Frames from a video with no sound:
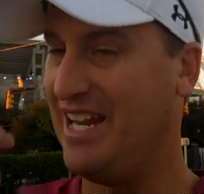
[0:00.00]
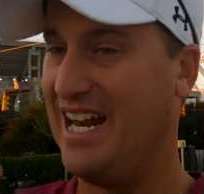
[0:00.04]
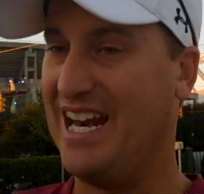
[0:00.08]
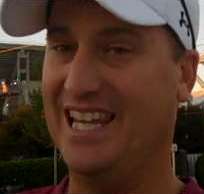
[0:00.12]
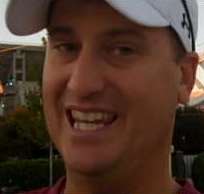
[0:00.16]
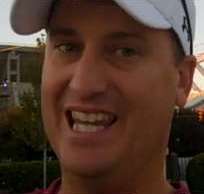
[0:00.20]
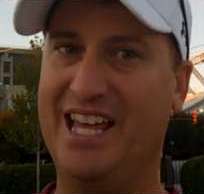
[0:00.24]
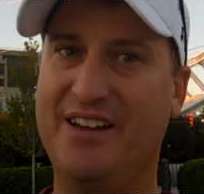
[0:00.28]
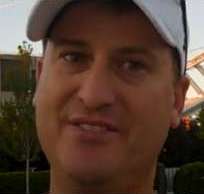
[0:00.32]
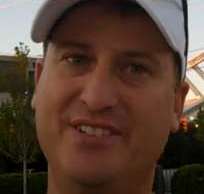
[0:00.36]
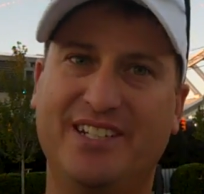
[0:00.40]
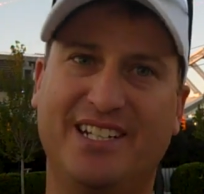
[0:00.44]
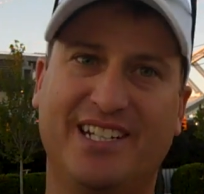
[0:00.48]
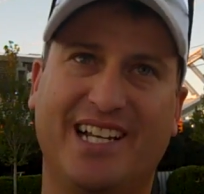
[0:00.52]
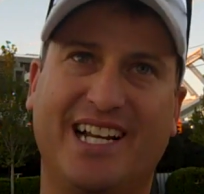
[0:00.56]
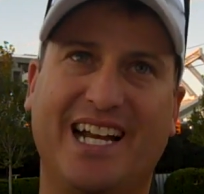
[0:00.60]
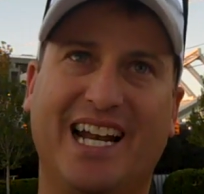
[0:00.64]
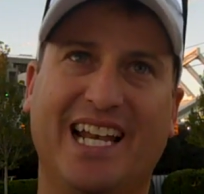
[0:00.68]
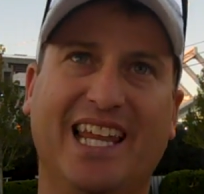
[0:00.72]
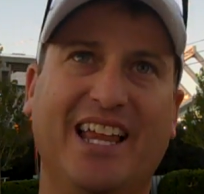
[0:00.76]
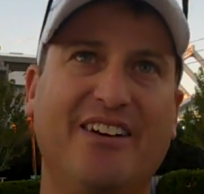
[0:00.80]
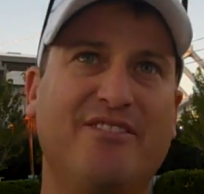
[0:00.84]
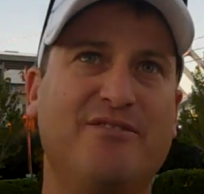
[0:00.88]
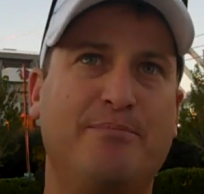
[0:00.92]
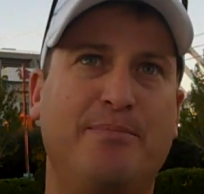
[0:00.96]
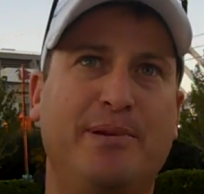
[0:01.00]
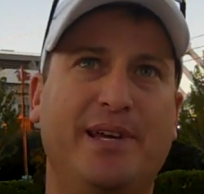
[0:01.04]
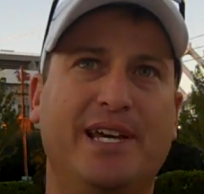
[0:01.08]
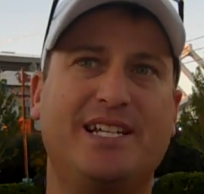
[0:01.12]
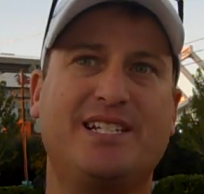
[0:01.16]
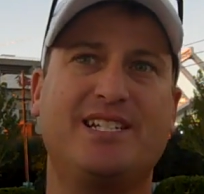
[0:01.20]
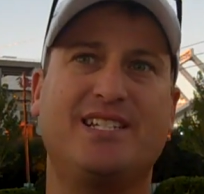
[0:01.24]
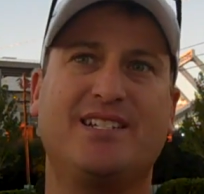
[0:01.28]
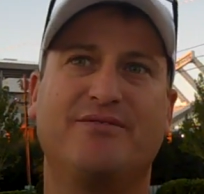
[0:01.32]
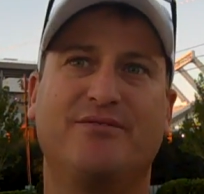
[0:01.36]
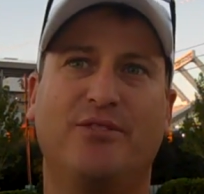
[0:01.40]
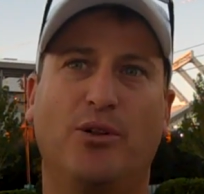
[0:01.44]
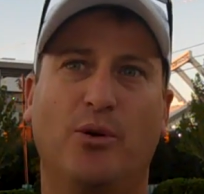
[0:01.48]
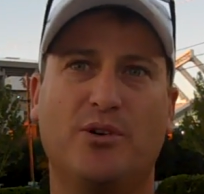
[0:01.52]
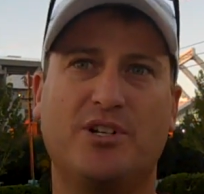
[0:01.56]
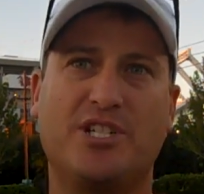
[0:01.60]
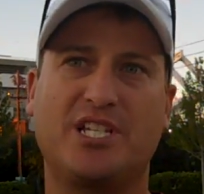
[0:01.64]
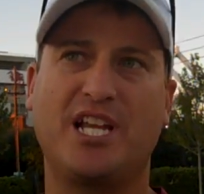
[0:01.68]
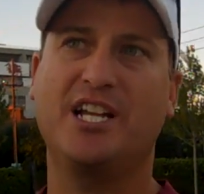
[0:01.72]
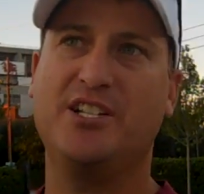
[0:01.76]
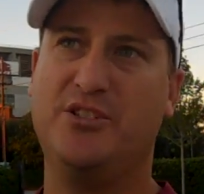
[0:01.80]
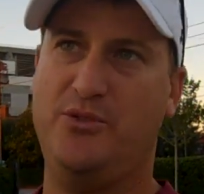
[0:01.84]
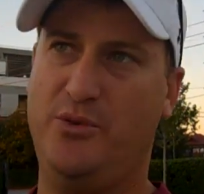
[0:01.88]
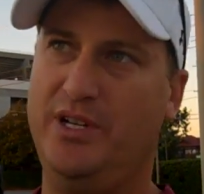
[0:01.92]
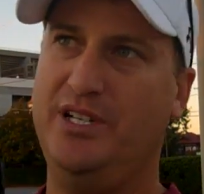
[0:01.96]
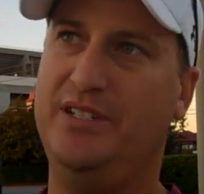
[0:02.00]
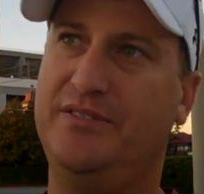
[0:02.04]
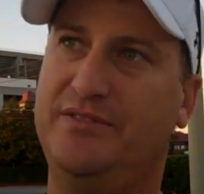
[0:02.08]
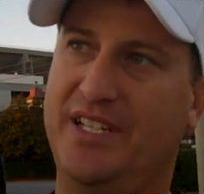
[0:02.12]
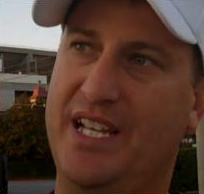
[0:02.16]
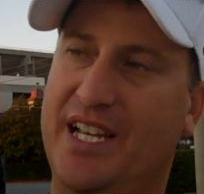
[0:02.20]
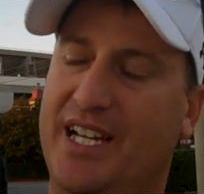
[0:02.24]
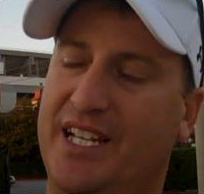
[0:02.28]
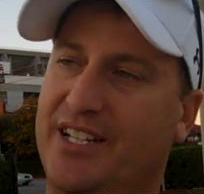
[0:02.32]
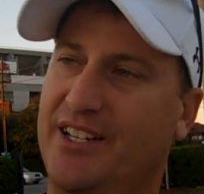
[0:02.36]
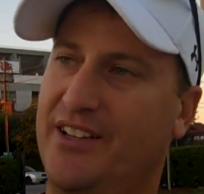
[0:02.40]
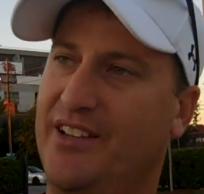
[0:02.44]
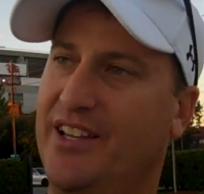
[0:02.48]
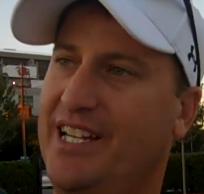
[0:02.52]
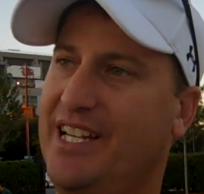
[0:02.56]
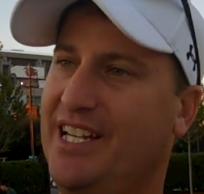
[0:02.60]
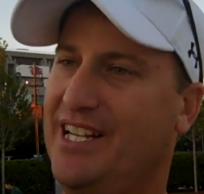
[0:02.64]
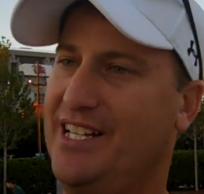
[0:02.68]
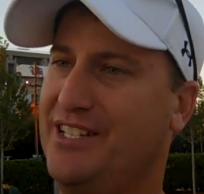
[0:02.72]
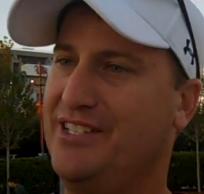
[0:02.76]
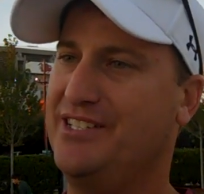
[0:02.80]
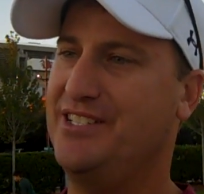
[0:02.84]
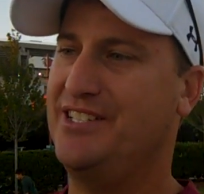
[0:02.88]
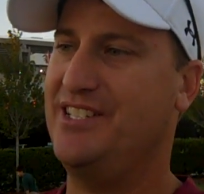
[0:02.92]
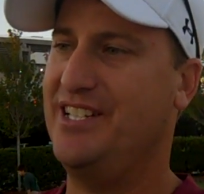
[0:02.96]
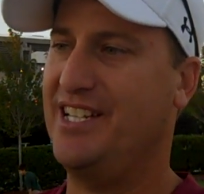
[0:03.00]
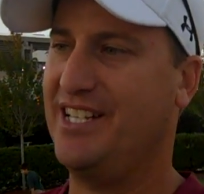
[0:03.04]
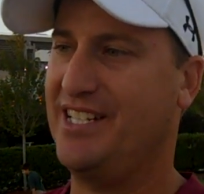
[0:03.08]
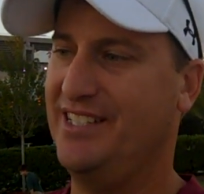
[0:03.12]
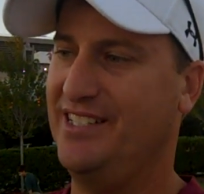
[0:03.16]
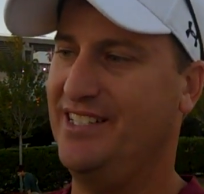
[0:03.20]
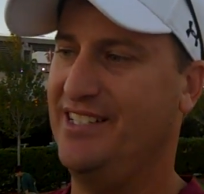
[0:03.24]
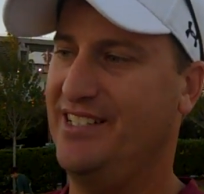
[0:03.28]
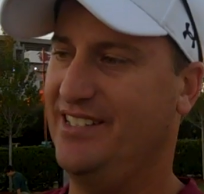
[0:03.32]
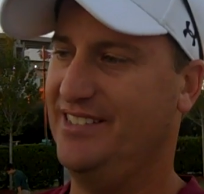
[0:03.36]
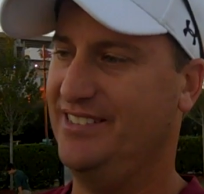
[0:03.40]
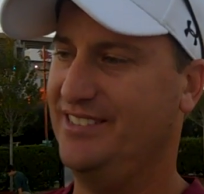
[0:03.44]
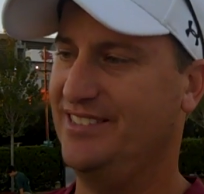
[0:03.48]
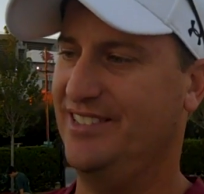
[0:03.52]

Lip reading: They got 11 picks. Yeah, Florida's got 12. Yeah. No, they got a good secondary.